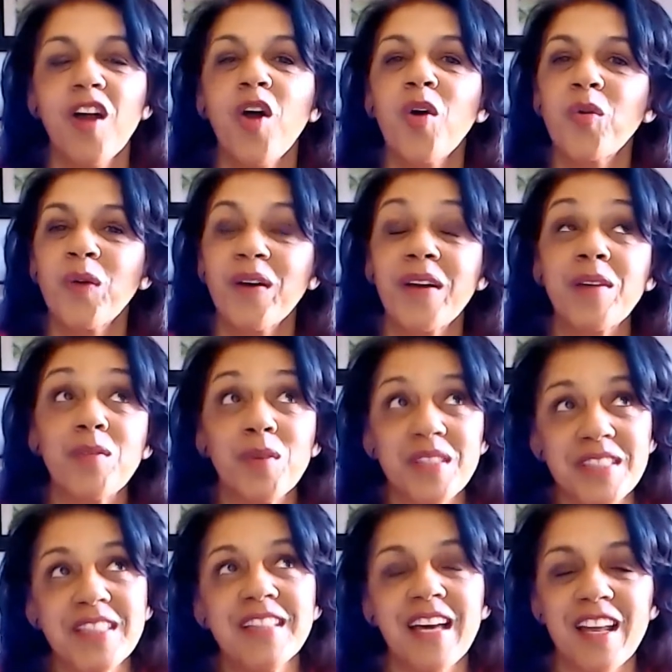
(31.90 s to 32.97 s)
Well, it wasn't
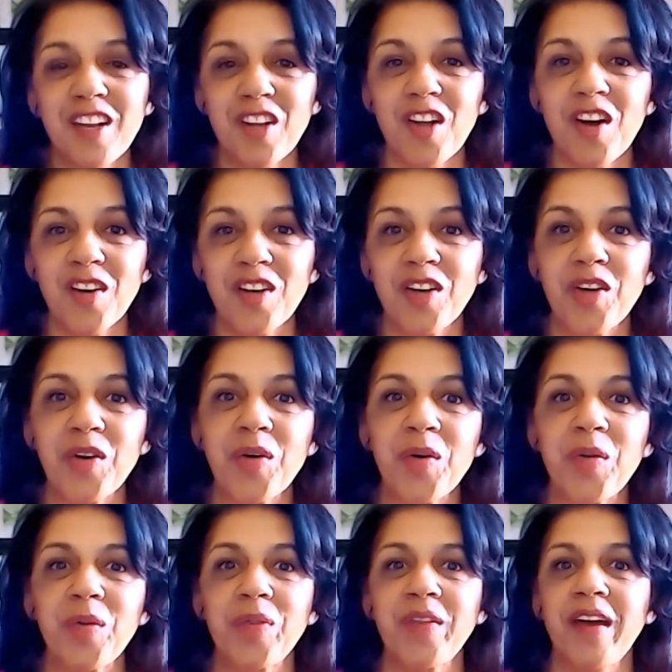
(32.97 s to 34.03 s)
that long ago
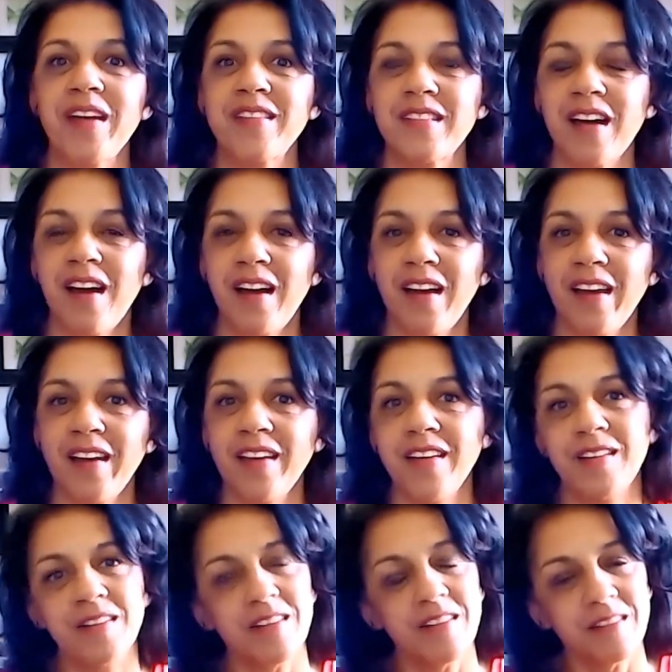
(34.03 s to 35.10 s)
that I
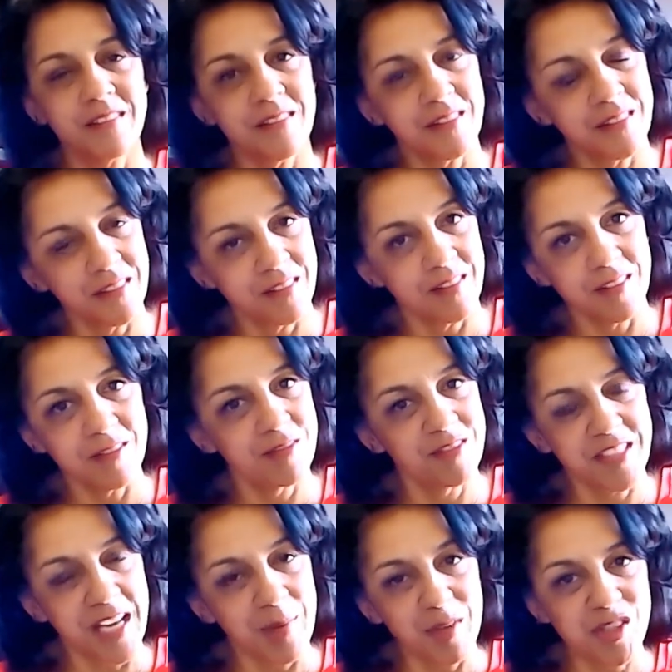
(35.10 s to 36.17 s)

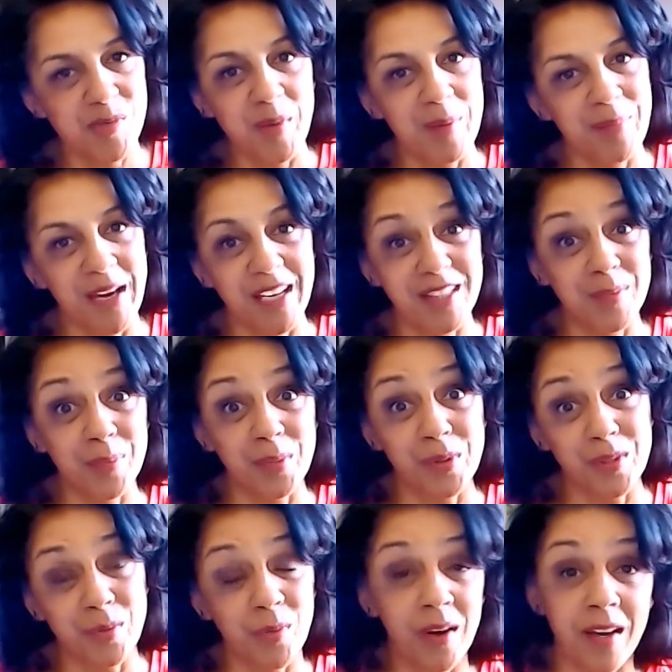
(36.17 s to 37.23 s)
damaged my passport
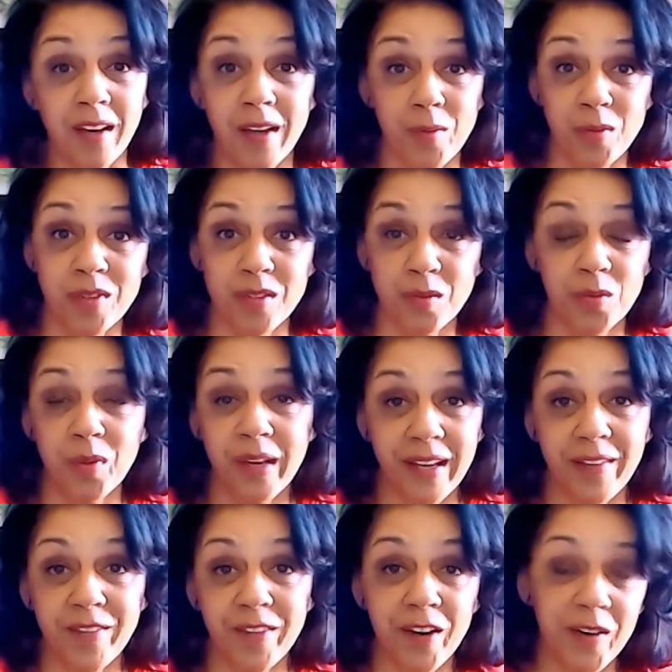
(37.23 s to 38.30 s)
while I was away
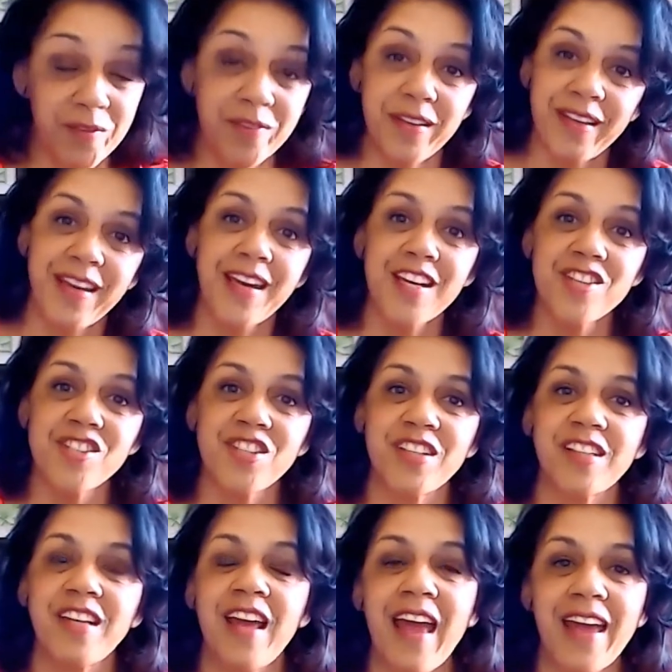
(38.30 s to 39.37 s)
on vacation,
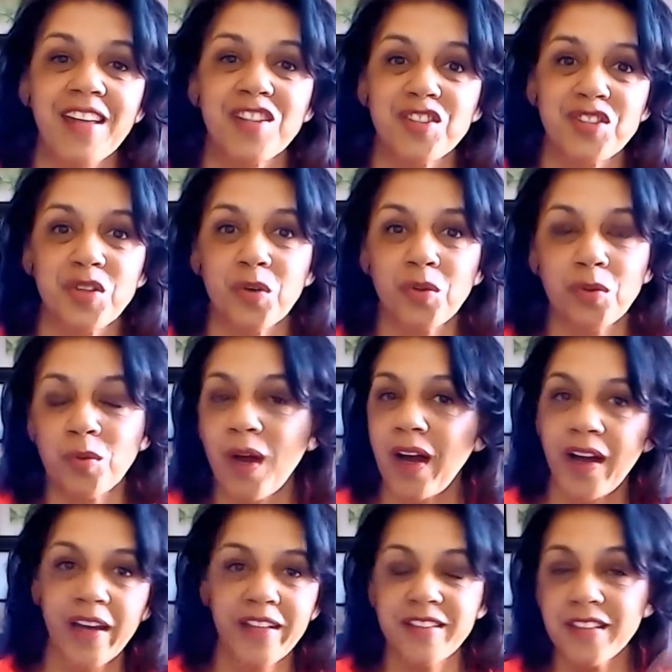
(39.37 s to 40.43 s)
and so I
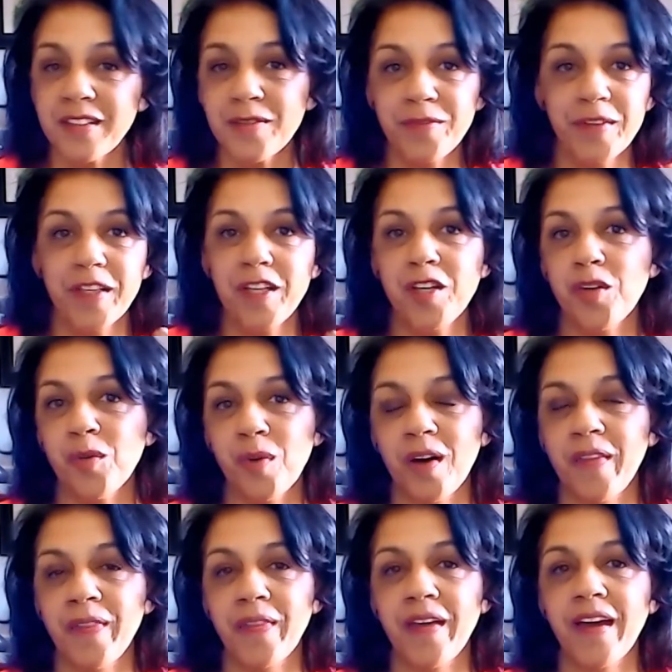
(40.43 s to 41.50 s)
did a video on
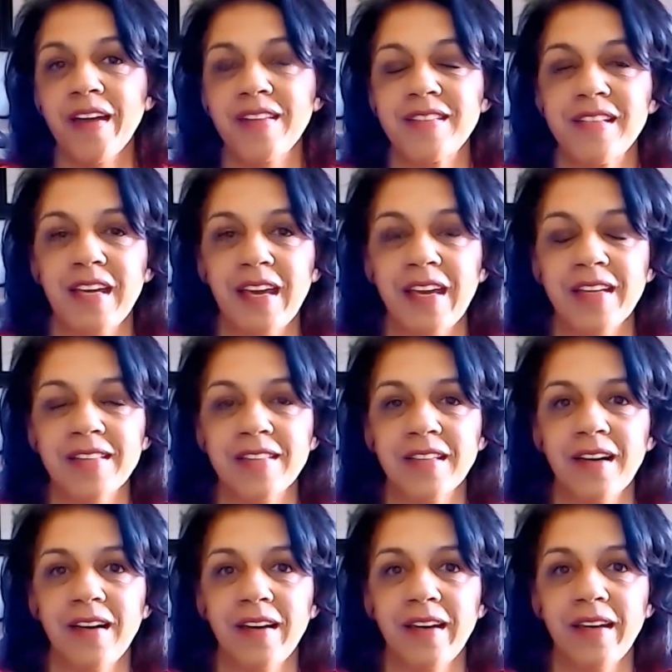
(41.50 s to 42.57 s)
that, and
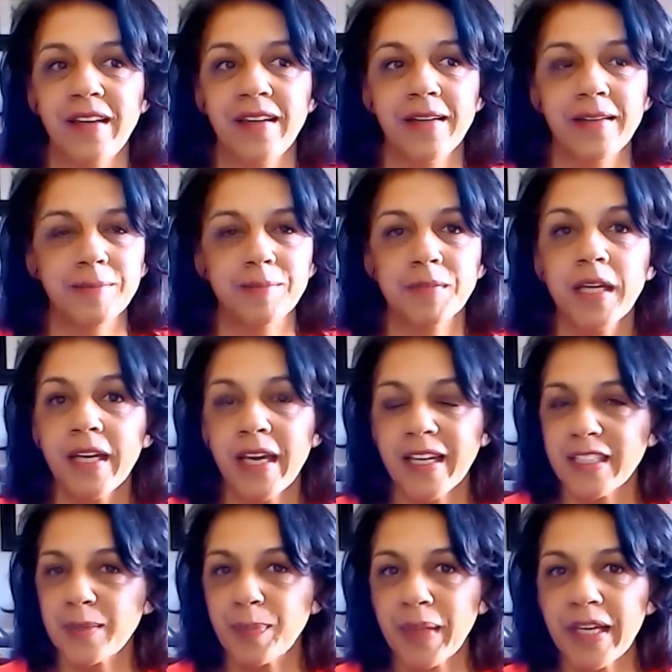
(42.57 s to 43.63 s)
I
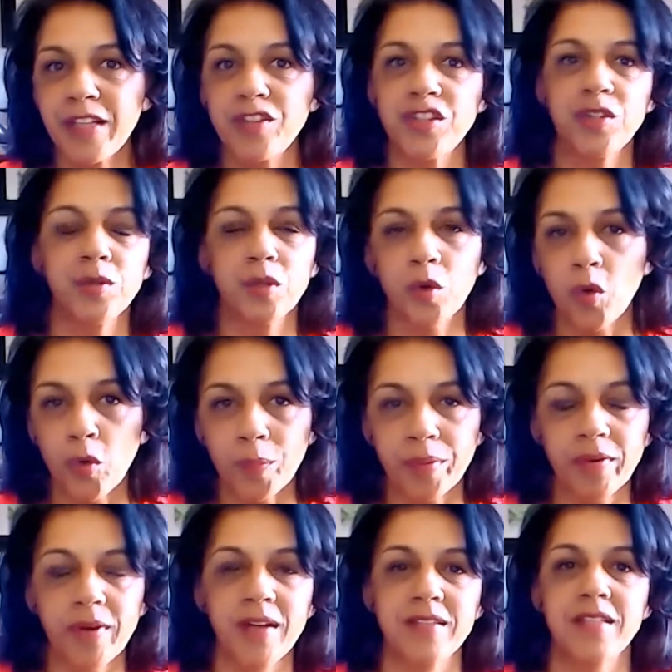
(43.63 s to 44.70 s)
explained to you the whole
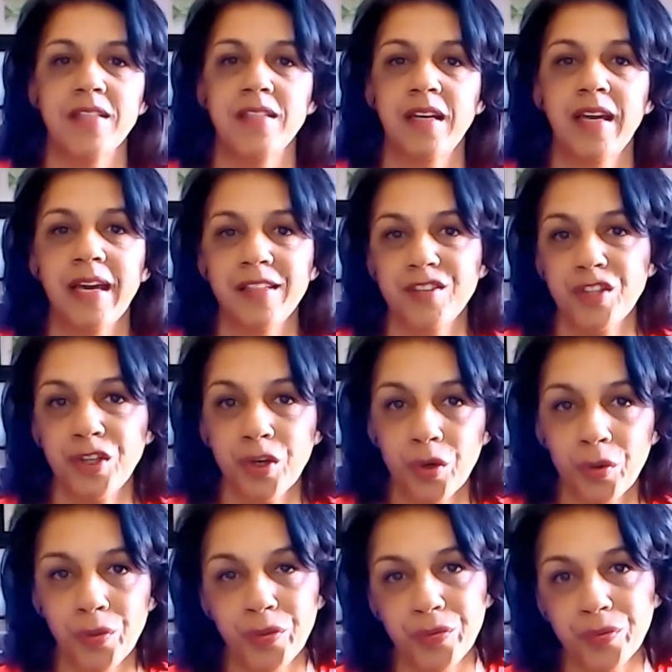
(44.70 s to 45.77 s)
process I had to go
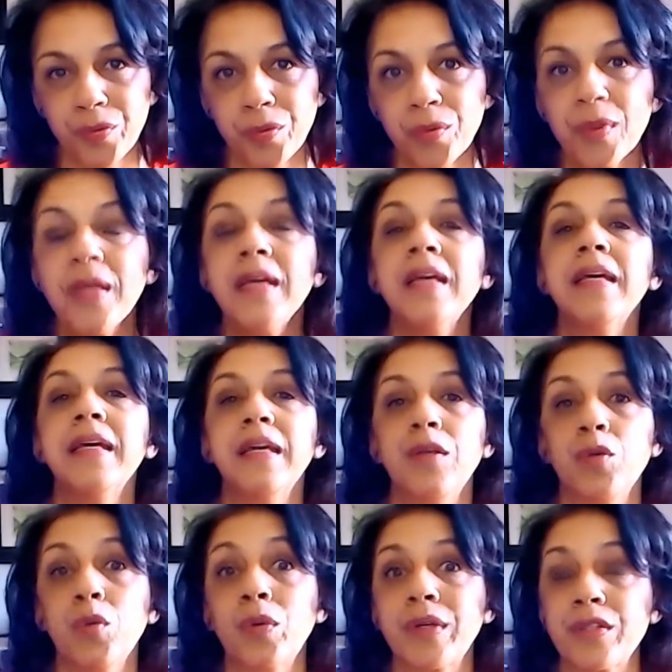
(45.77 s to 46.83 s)
through in
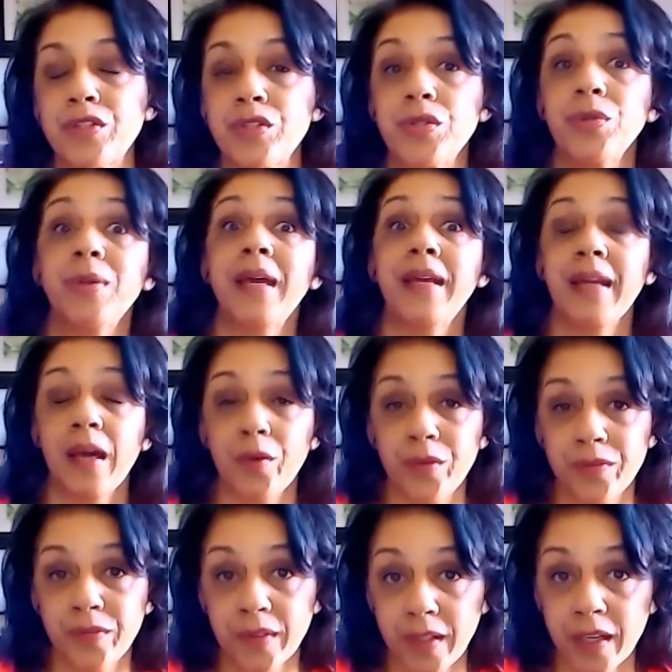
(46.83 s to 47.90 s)
order to get out of the
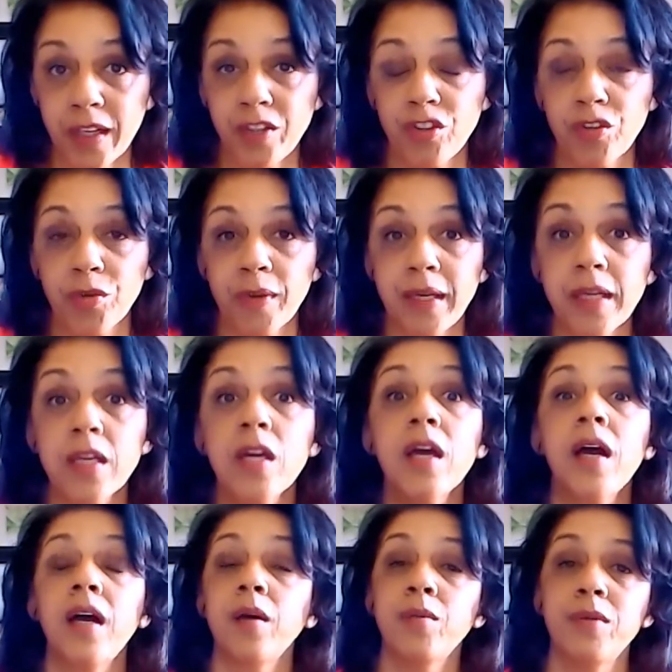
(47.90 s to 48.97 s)
country. I
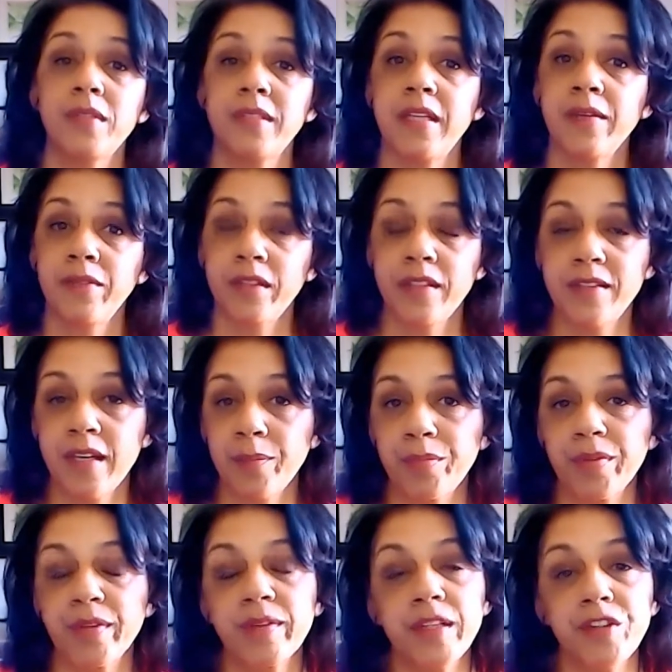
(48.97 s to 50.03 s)
was given a temporary
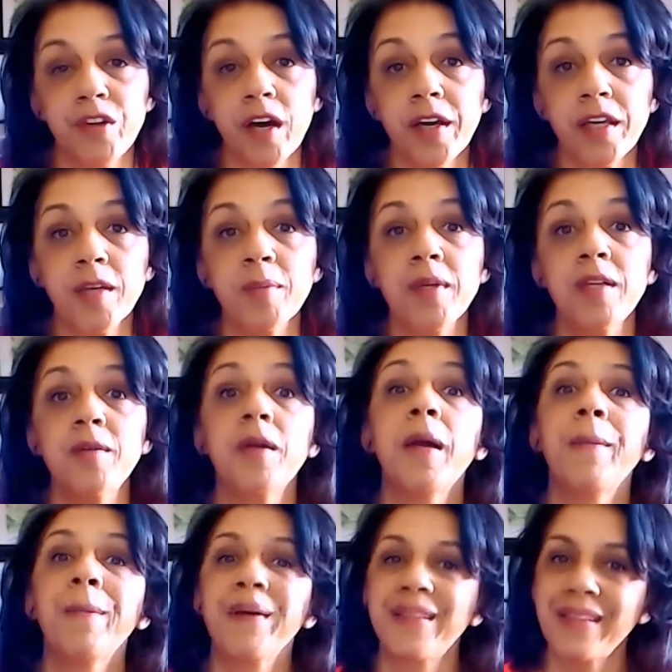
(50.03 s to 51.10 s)
document, but
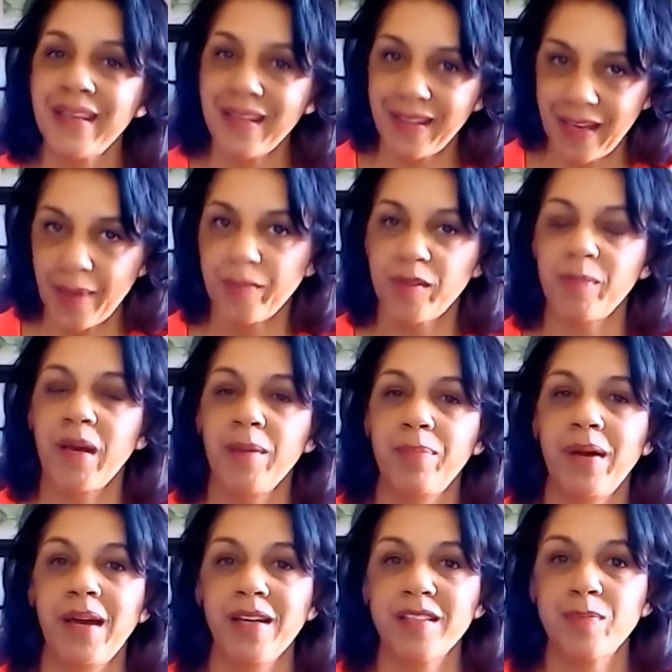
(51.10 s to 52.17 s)
they kept my
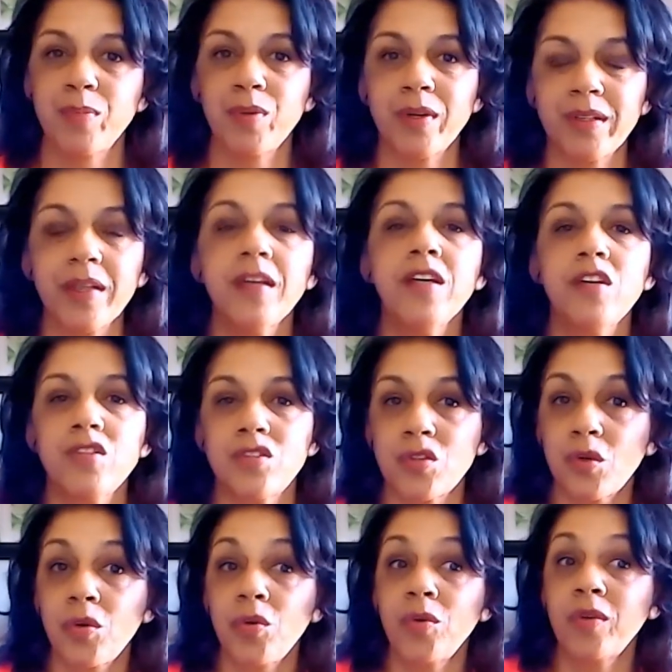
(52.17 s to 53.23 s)
passport,
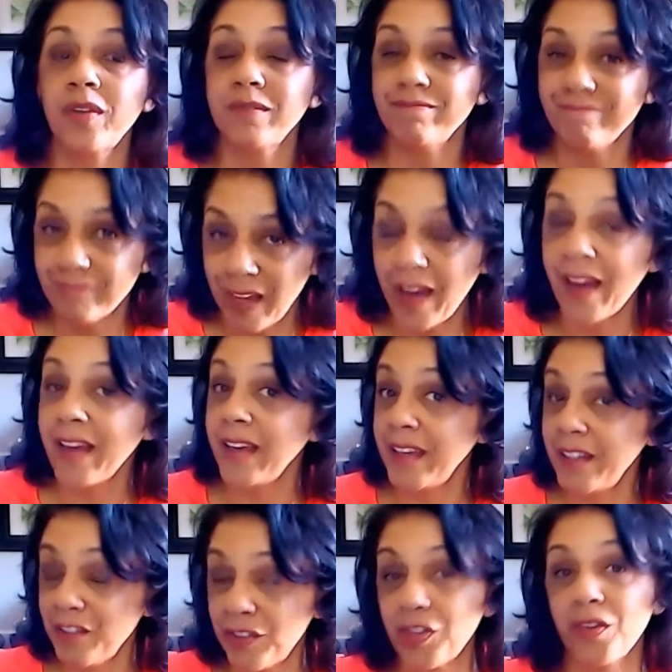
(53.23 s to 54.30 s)
so I in
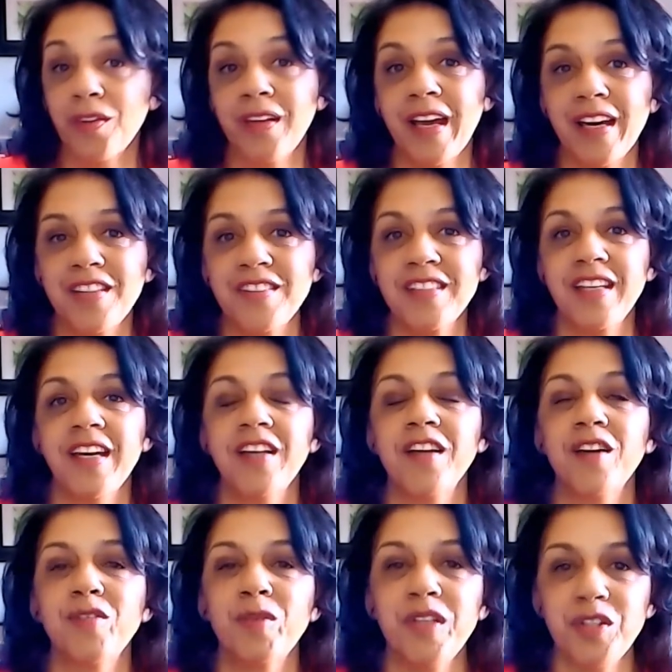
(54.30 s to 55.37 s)
turn had to get a
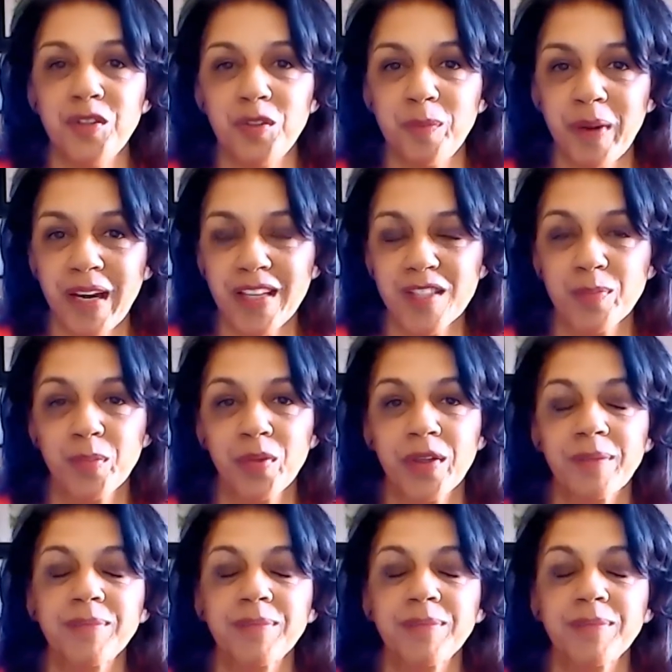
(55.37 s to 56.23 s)
renewed passport.